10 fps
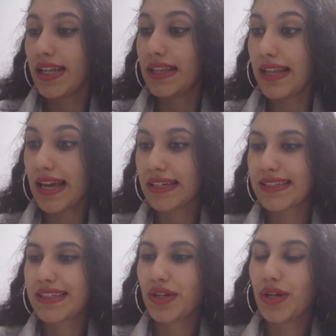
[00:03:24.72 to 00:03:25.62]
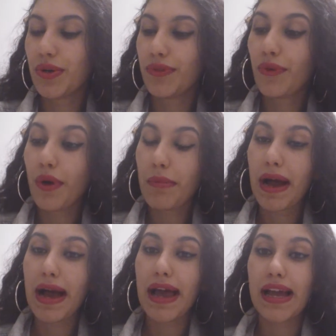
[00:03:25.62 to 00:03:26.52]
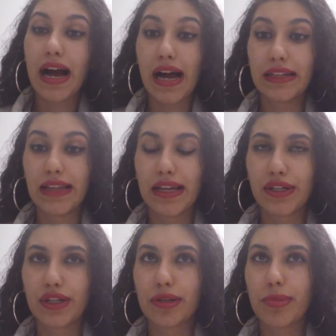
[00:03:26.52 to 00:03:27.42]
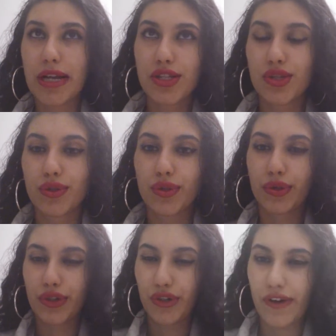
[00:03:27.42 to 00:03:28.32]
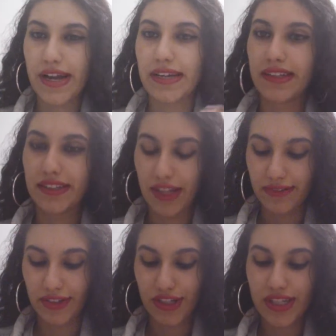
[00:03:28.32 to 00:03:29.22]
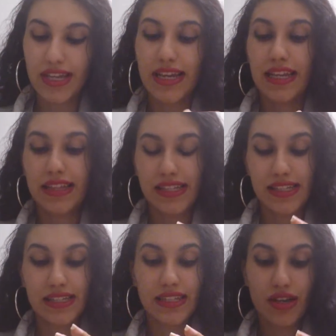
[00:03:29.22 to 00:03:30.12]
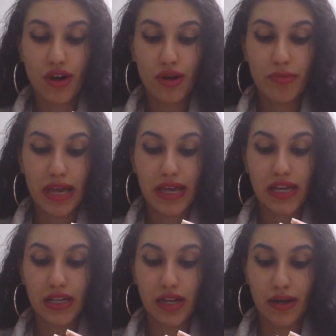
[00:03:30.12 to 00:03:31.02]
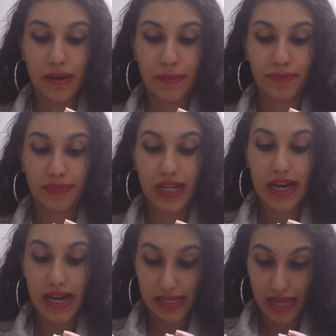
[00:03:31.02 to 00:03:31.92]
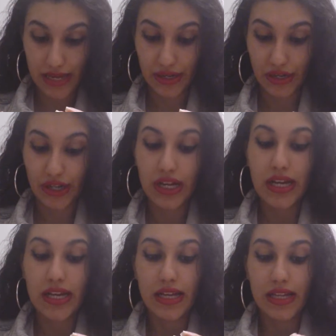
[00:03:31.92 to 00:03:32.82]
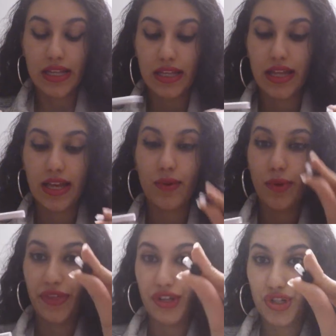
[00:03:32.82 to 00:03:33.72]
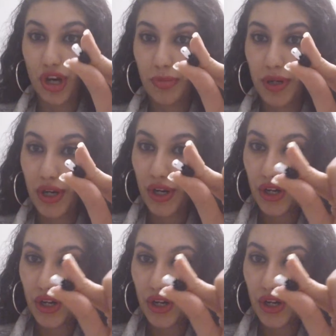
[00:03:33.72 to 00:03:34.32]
Next, for my eyeliner, pencil, or crayon lovers, this is the Almay eyeliner with a sharpener.